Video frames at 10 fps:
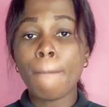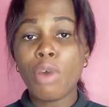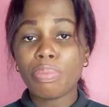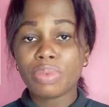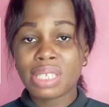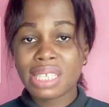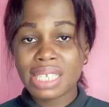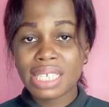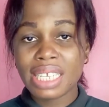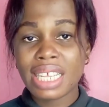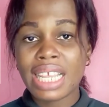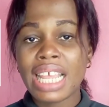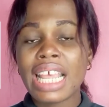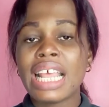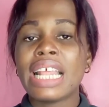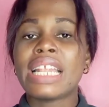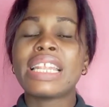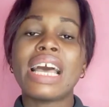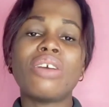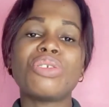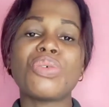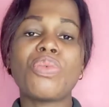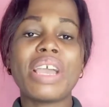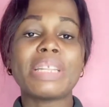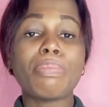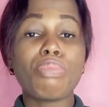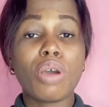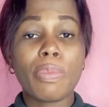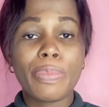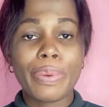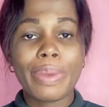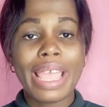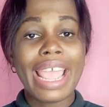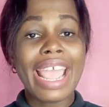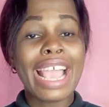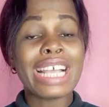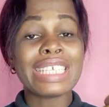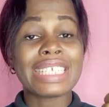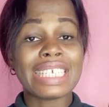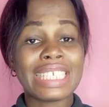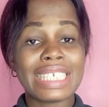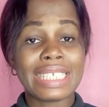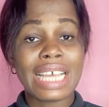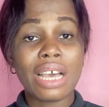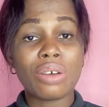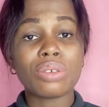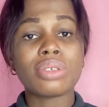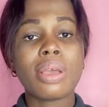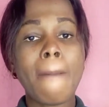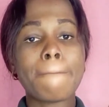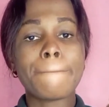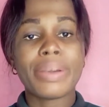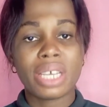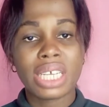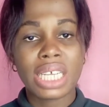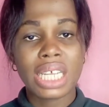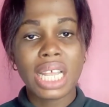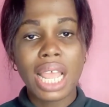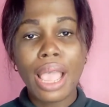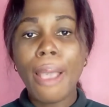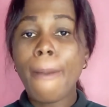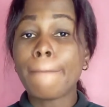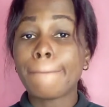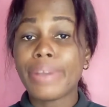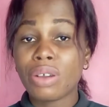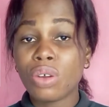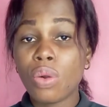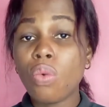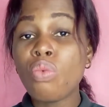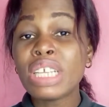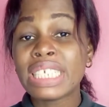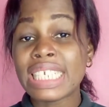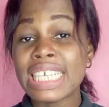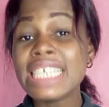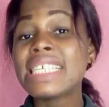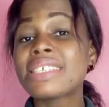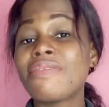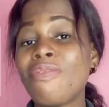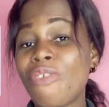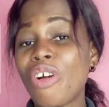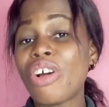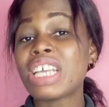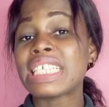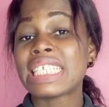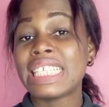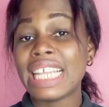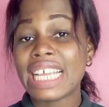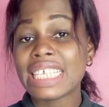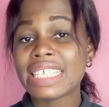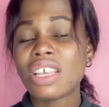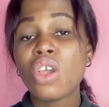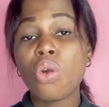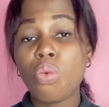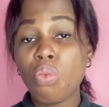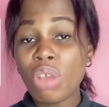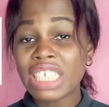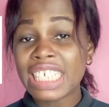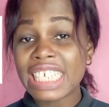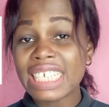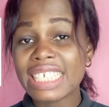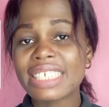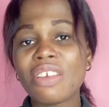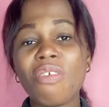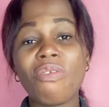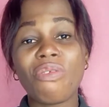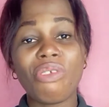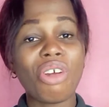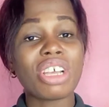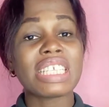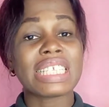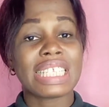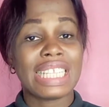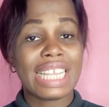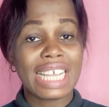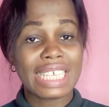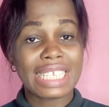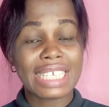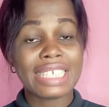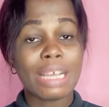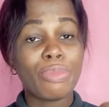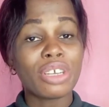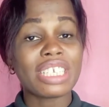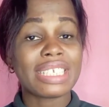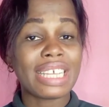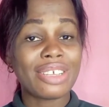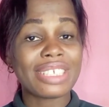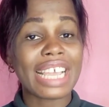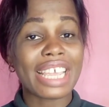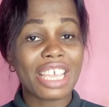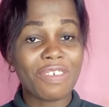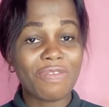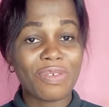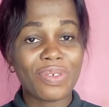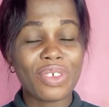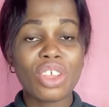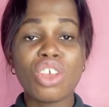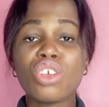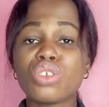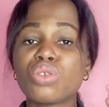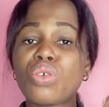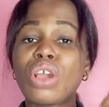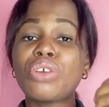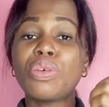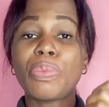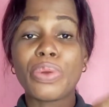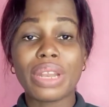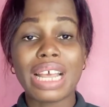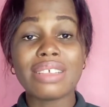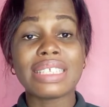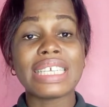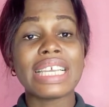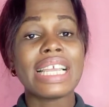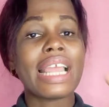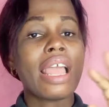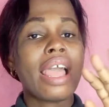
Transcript: mopped. Now the word mop ends in the sound p, p, which is voiceless, which is voiceless. Is among the sounds I gave you. So you're going to pronounce the